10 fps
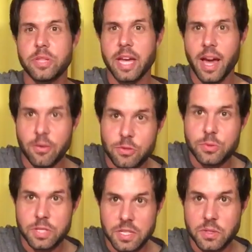the How
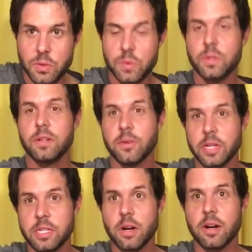to Detune Your
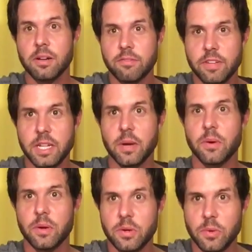Guitar video.
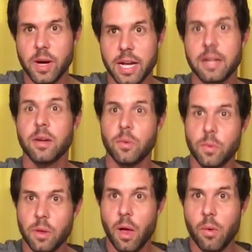Great.
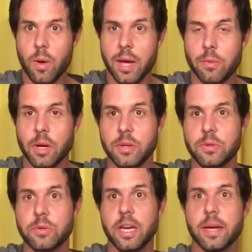We'll all wait while you
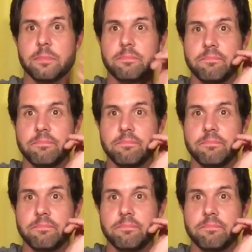do that.